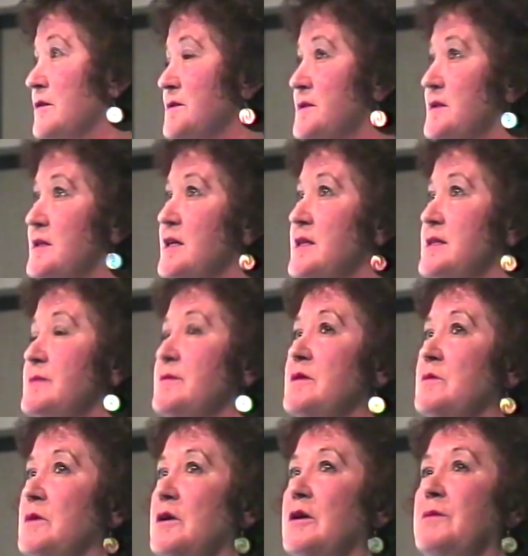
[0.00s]
across the
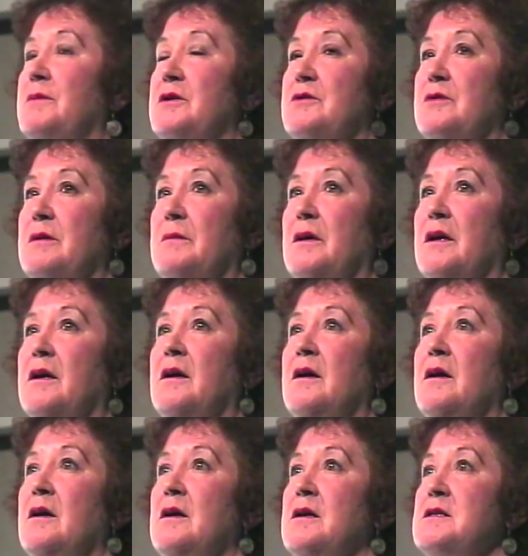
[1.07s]
Tasman where I'd be doing my
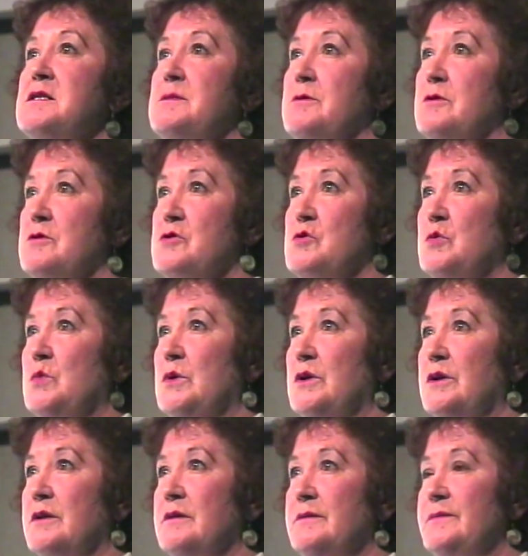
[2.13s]
spiritual work.